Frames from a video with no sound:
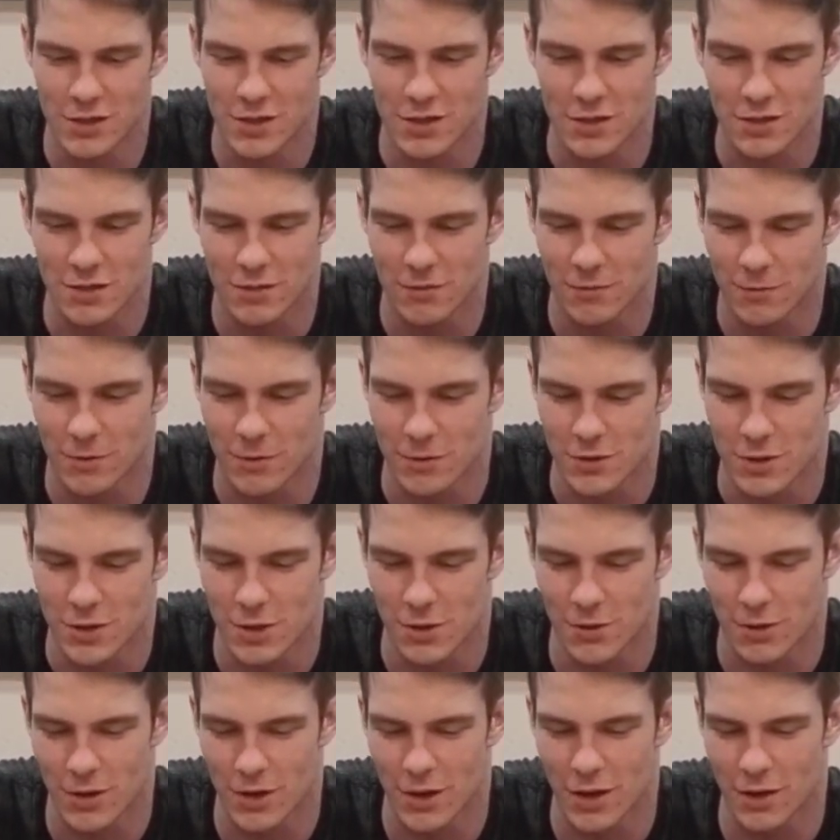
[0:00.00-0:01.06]
These are for
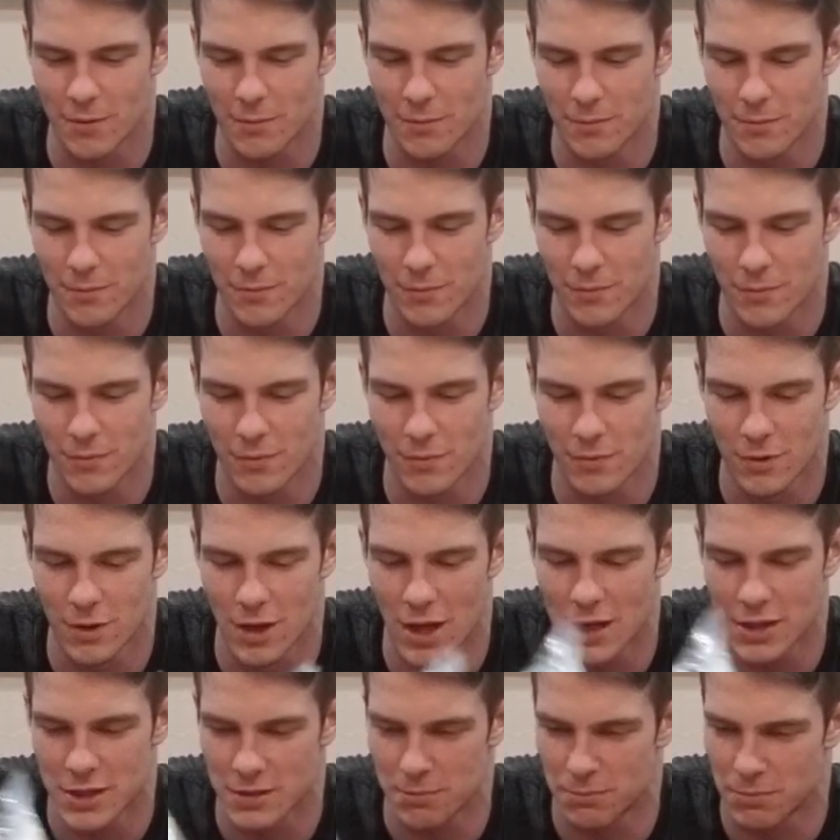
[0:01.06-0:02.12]
soaking up
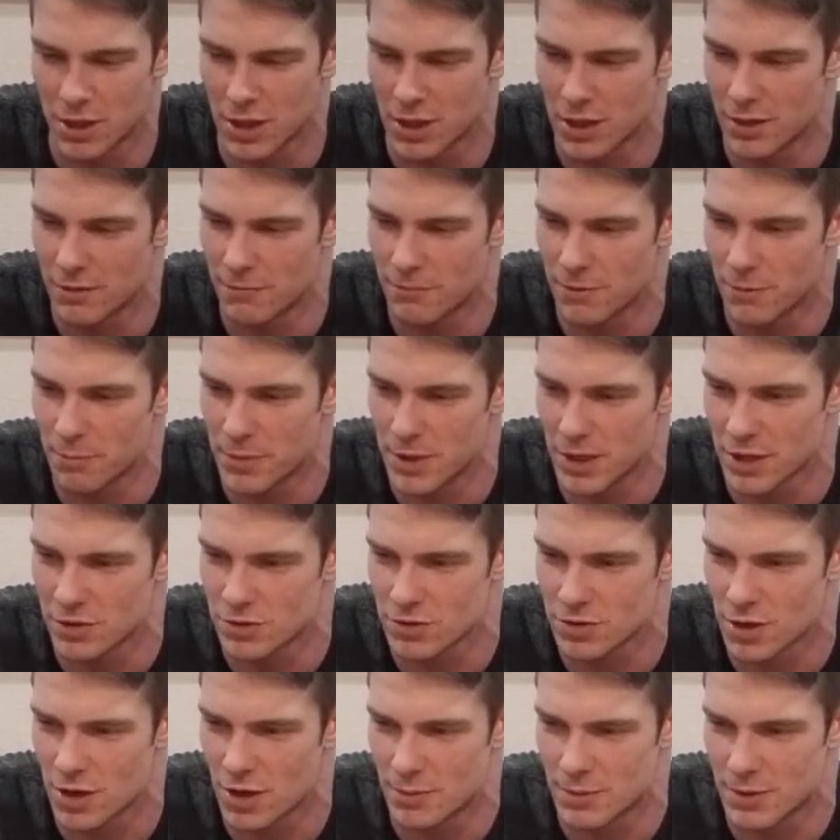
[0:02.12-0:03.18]
lots of blood for big
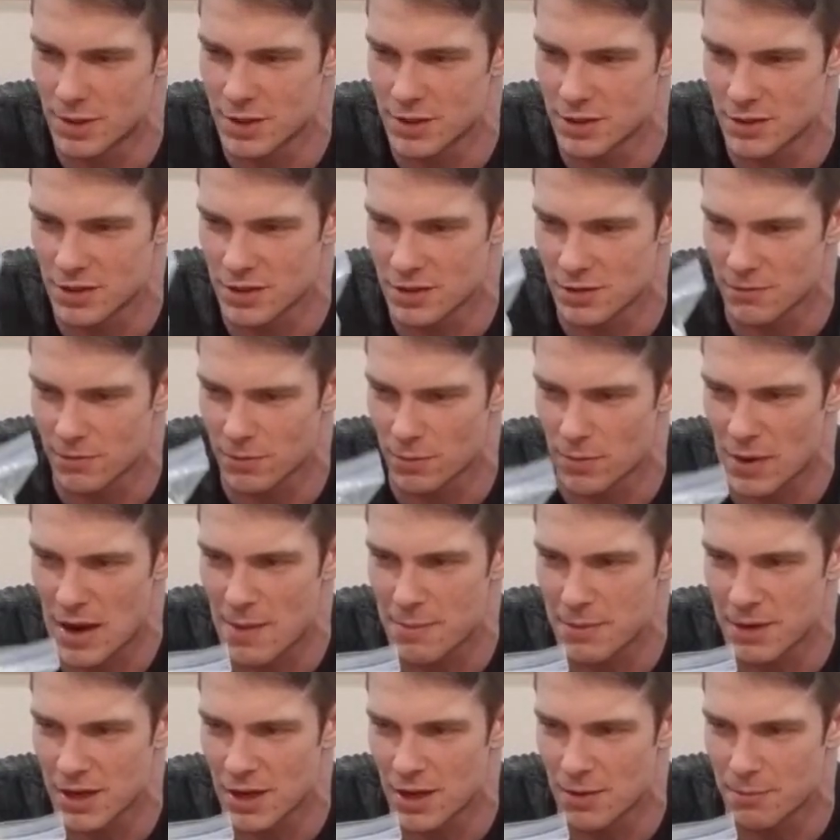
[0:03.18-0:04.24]
traumas. These are for
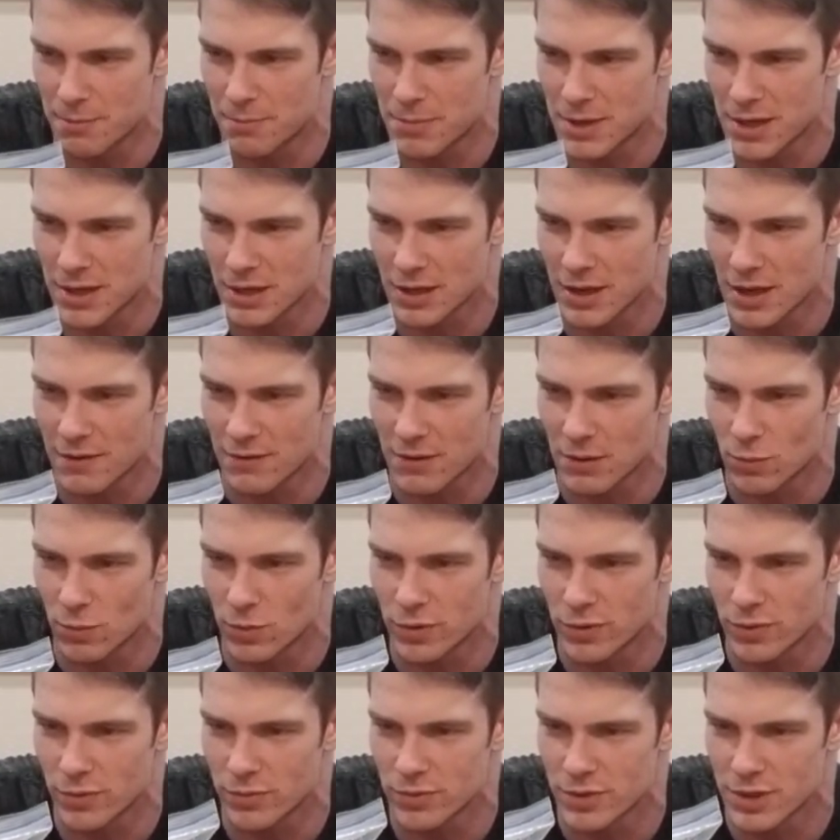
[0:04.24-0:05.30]
wrapping up big heavy
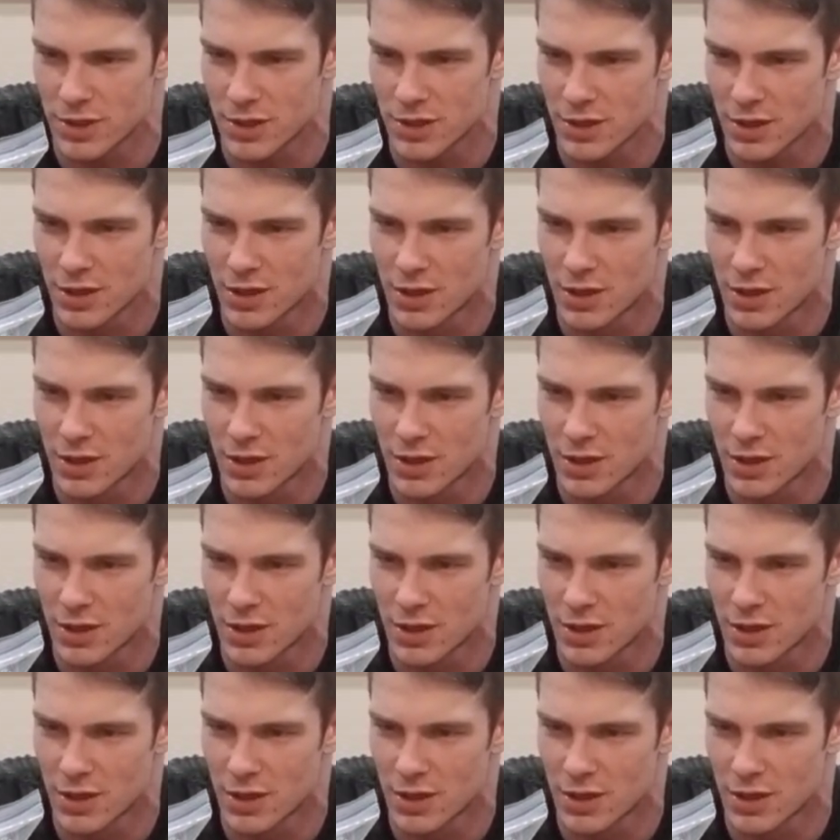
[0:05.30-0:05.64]
wounds.